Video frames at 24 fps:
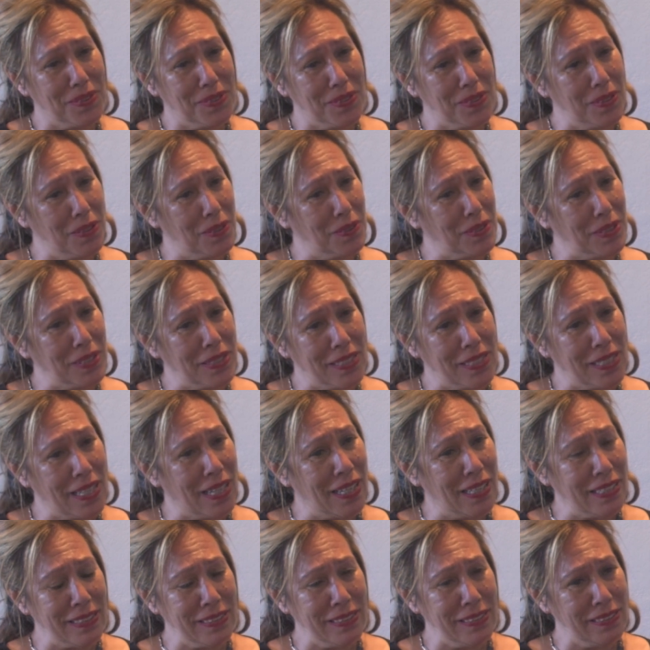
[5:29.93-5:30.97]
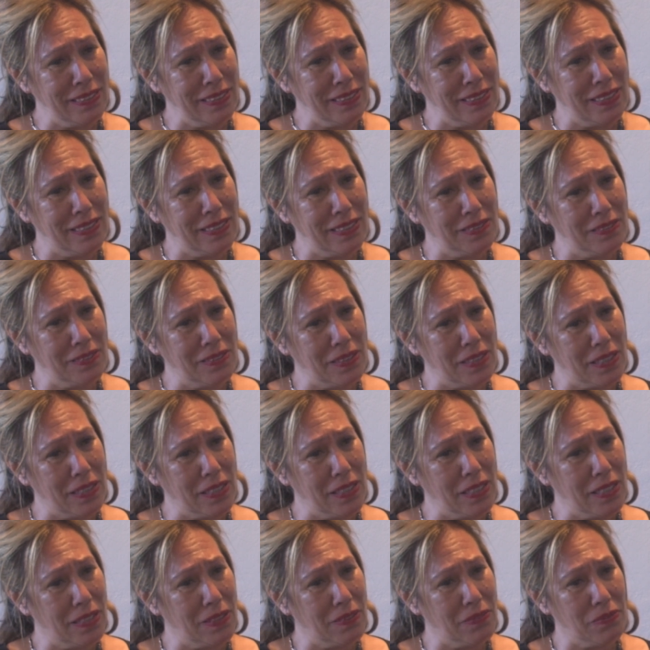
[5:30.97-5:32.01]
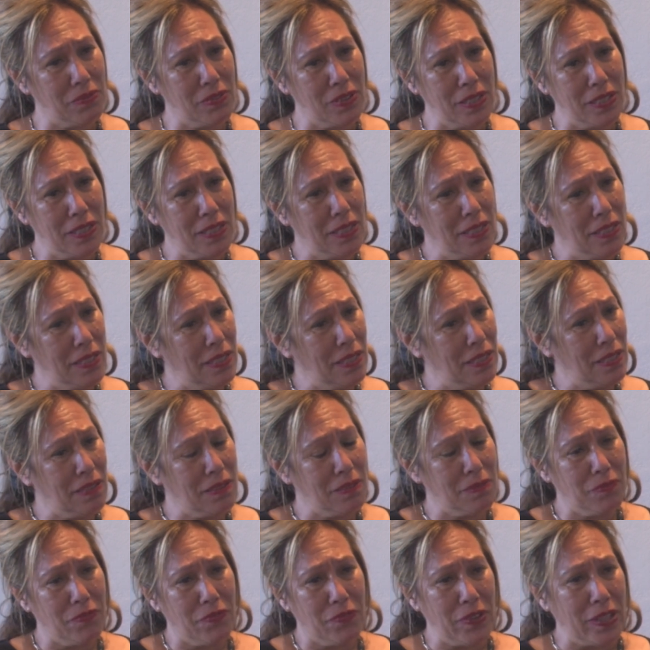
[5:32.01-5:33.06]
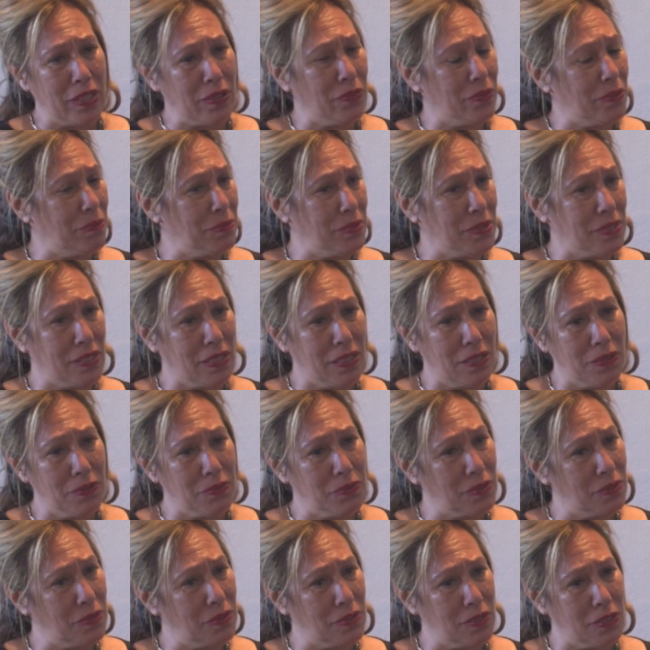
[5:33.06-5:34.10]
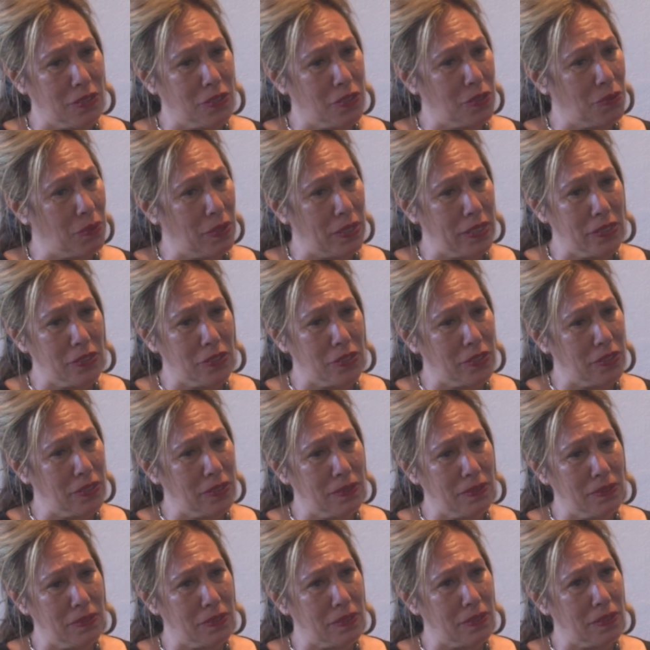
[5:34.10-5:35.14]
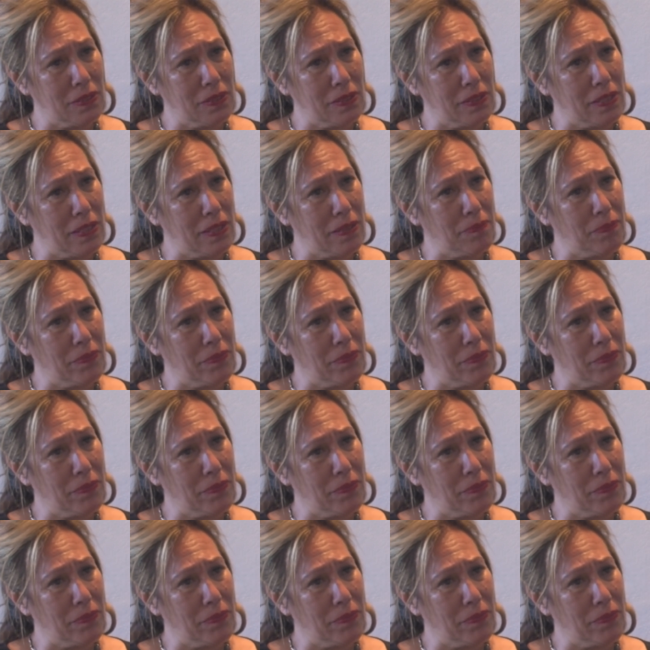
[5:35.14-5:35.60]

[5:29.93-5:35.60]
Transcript: they're young and they have found themselves in situations and